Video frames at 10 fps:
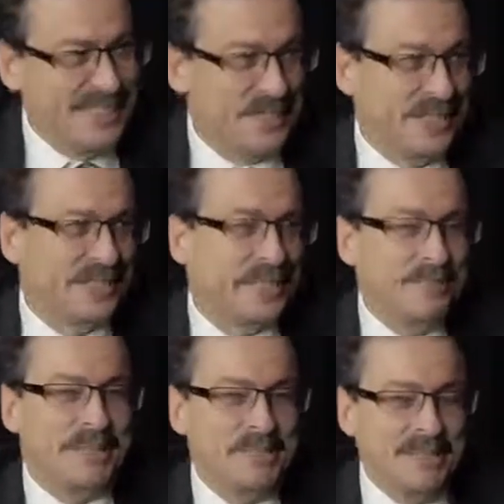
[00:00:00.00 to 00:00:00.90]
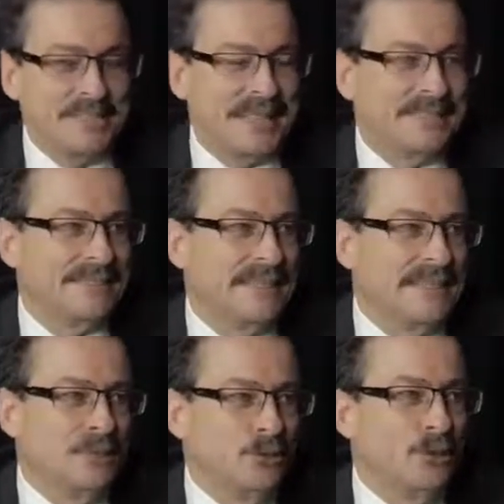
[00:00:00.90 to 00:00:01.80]
So it simply means that
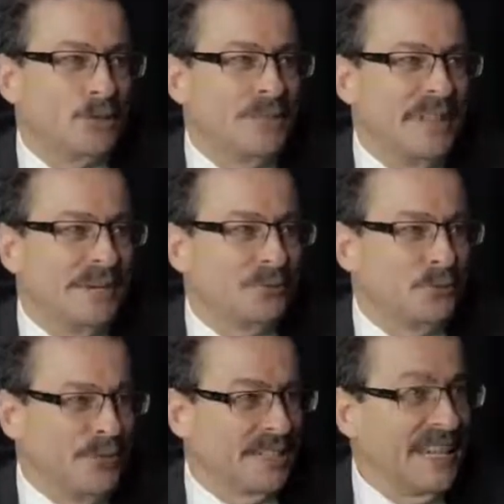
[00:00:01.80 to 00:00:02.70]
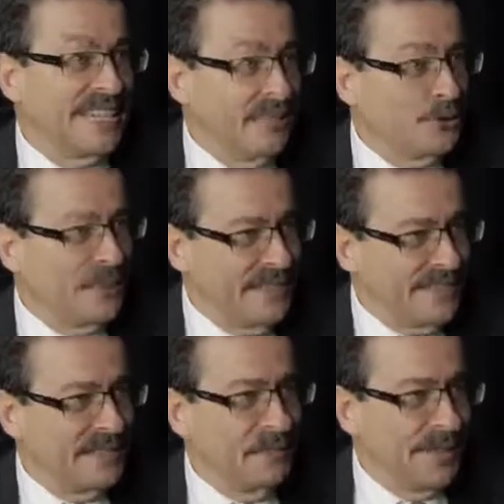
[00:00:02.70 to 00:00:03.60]
doors will have to work like in
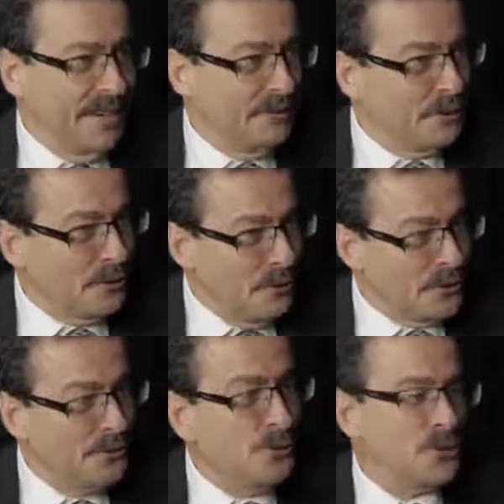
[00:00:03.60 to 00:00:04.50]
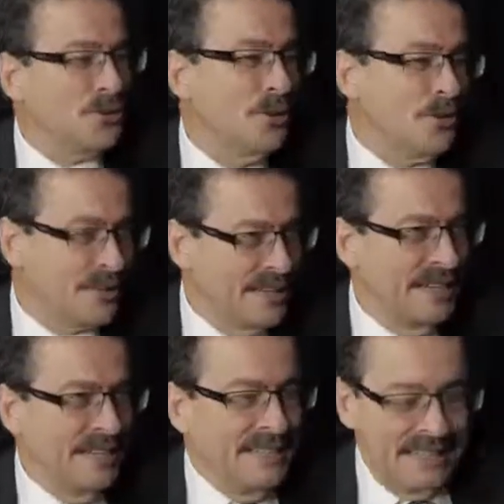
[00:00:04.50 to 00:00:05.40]
trains. They will have to force close.
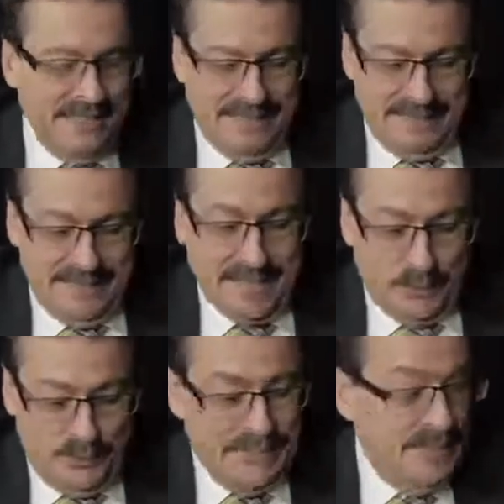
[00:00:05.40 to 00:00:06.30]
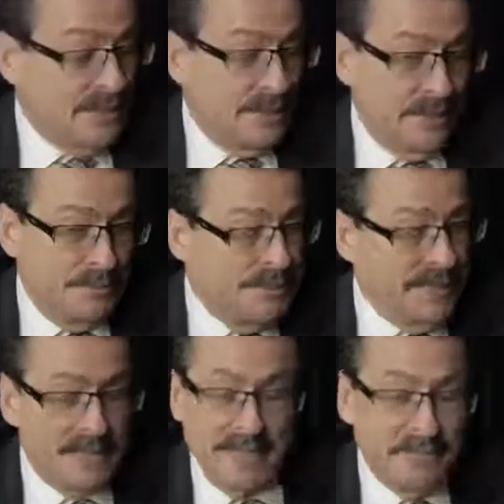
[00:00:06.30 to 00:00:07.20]
And in that way, yes, triple
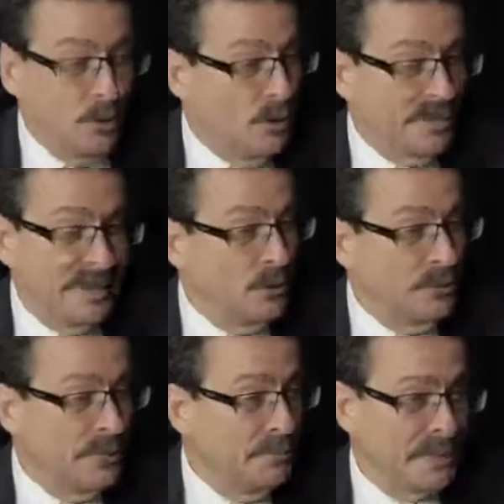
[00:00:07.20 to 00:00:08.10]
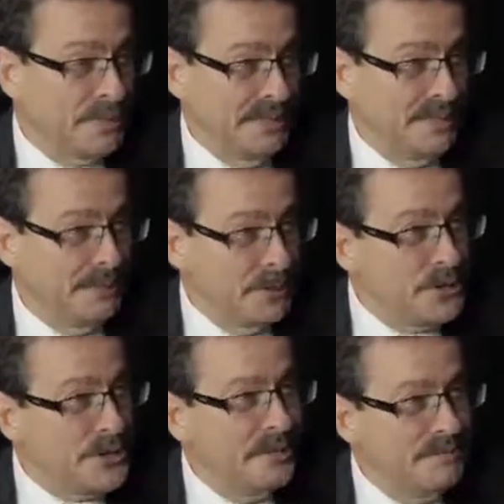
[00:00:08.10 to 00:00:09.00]
deck, even quad deck would be possible in the
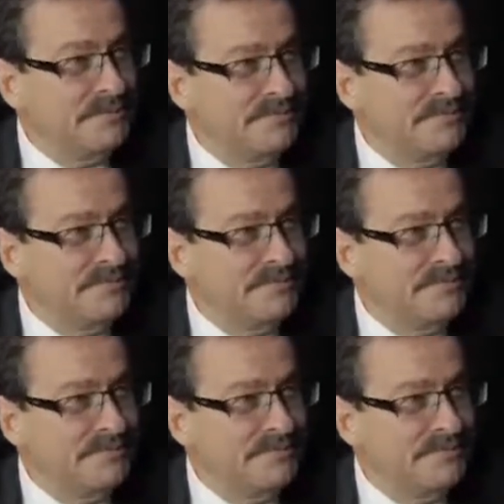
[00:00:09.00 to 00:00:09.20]
future.